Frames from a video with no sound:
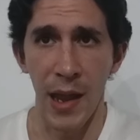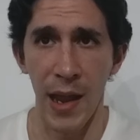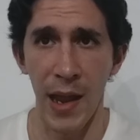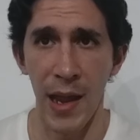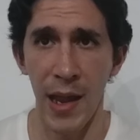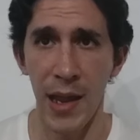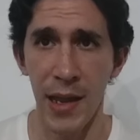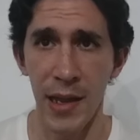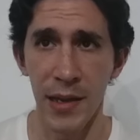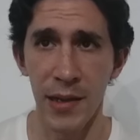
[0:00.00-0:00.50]

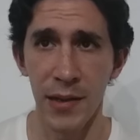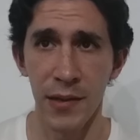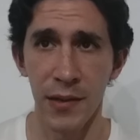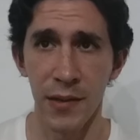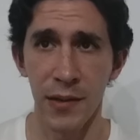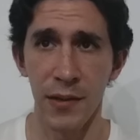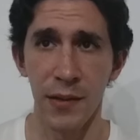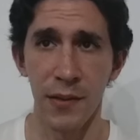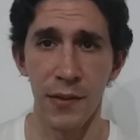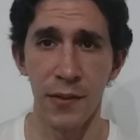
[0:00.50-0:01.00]

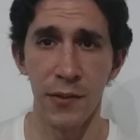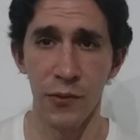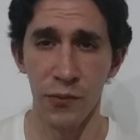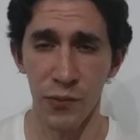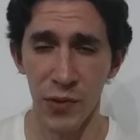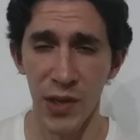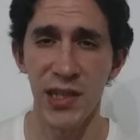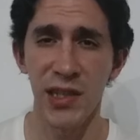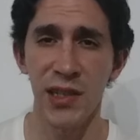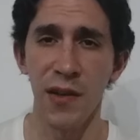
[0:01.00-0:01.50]
And the
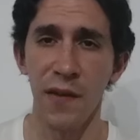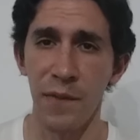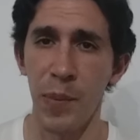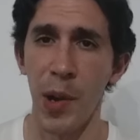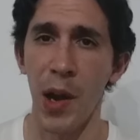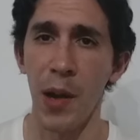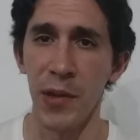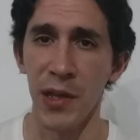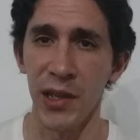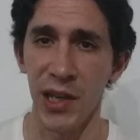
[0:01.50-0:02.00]
risk of
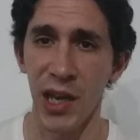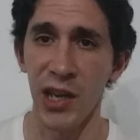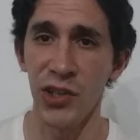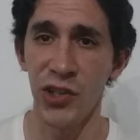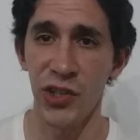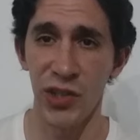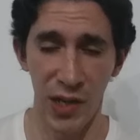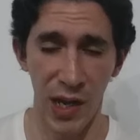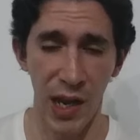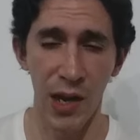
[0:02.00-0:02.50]

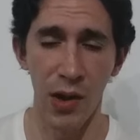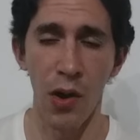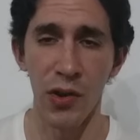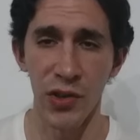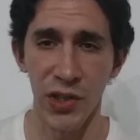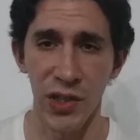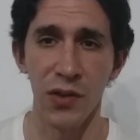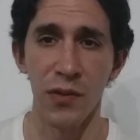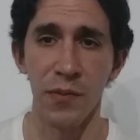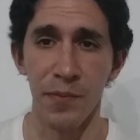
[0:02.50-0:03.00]
publication had
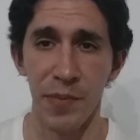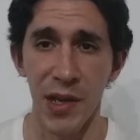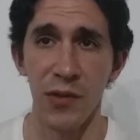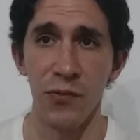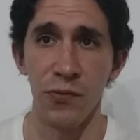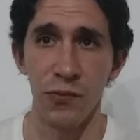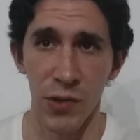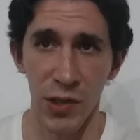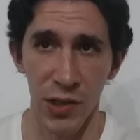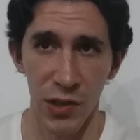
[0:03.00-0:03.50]
also
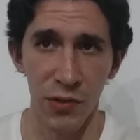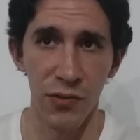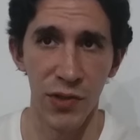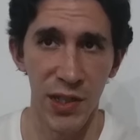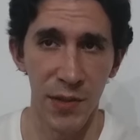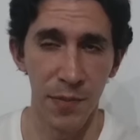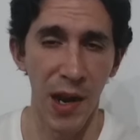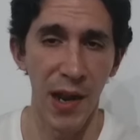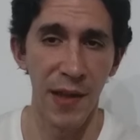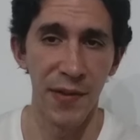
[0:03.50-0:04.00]
been
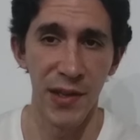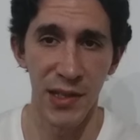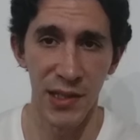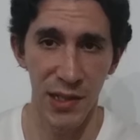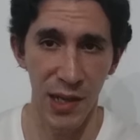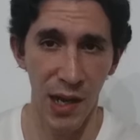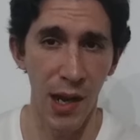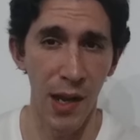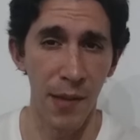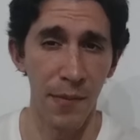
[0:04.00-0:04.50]
reduced by this
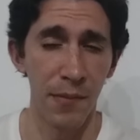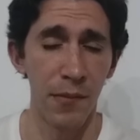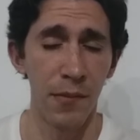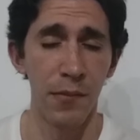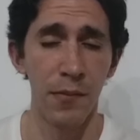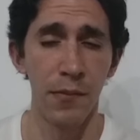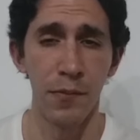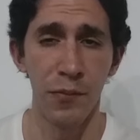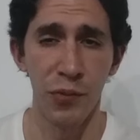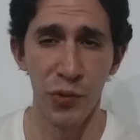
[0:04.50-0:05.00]
time.
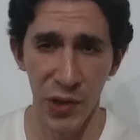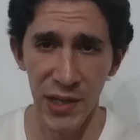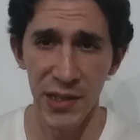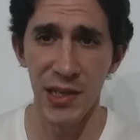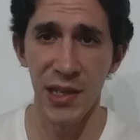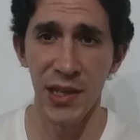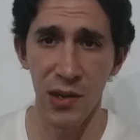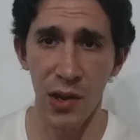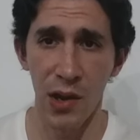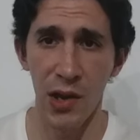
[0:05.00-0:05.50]

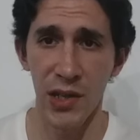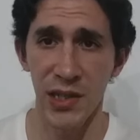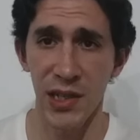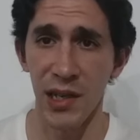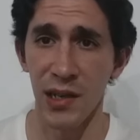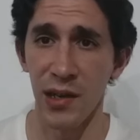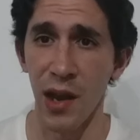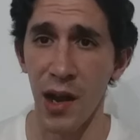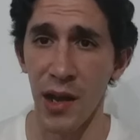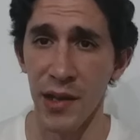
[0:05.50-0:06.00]
Printing costs
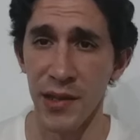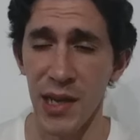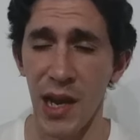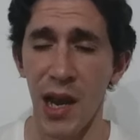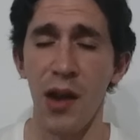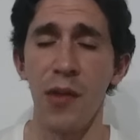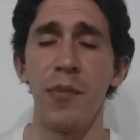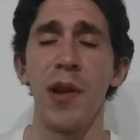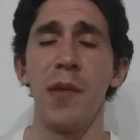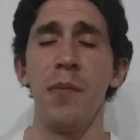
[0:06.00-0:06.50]
had gone
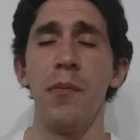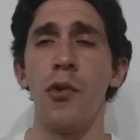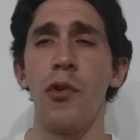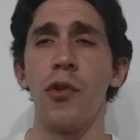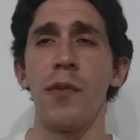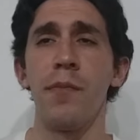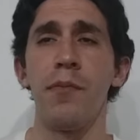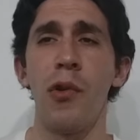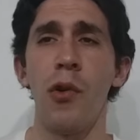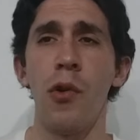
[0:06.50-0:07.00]
down, but
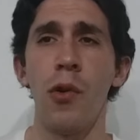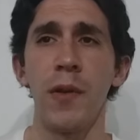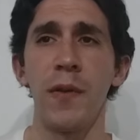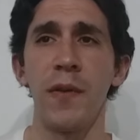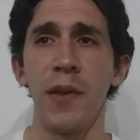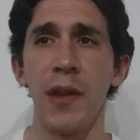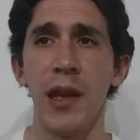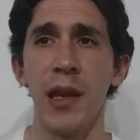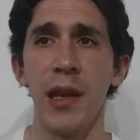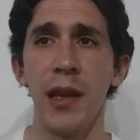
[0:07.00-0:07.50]
more
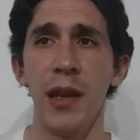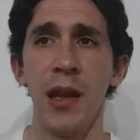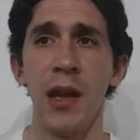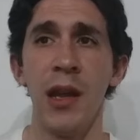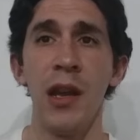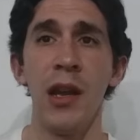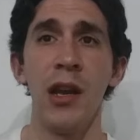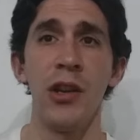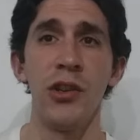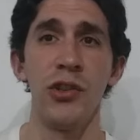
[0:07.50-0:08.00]
importantly,
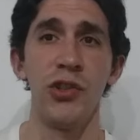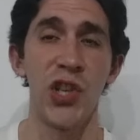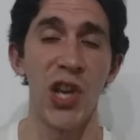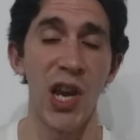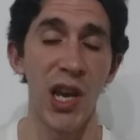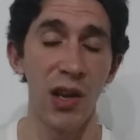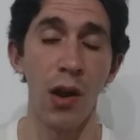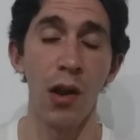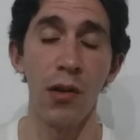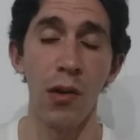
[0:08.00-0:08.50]

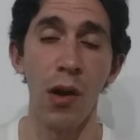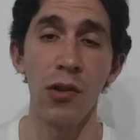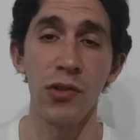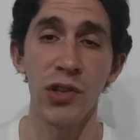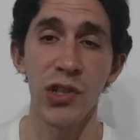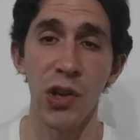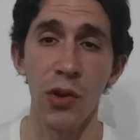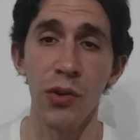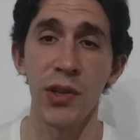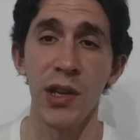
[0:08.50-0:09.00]
J.R.R.
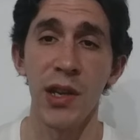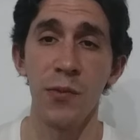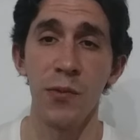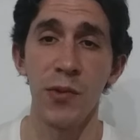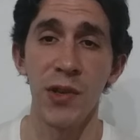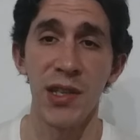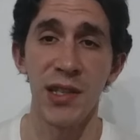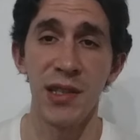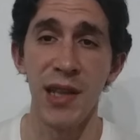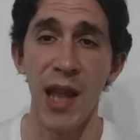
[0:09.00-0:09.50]
Tolkien
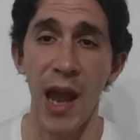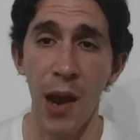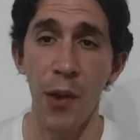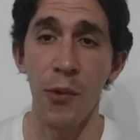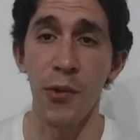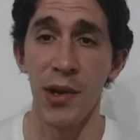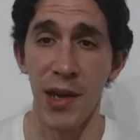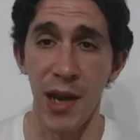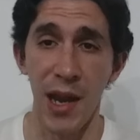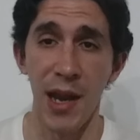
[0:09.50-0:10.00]
was
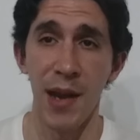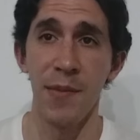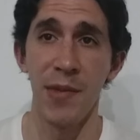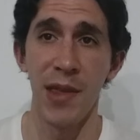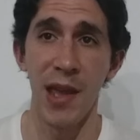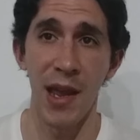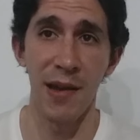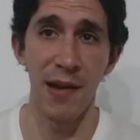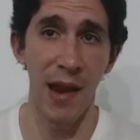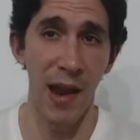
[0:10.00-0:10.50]
now a
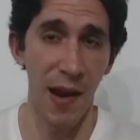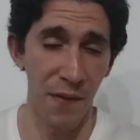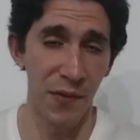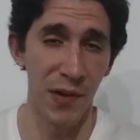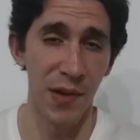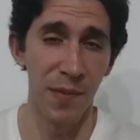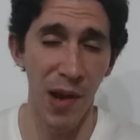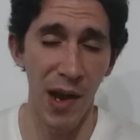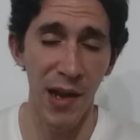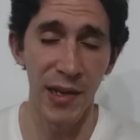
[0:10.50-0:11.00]
name that
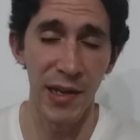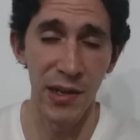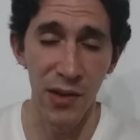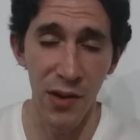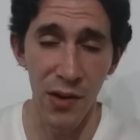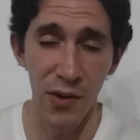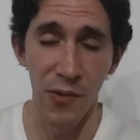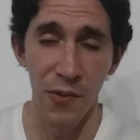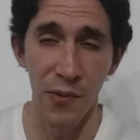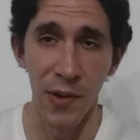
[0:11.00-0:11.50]
everybody
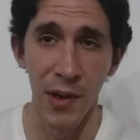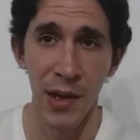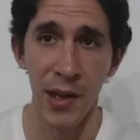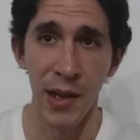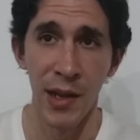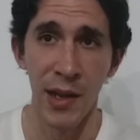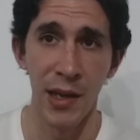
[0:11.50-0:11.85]
knew.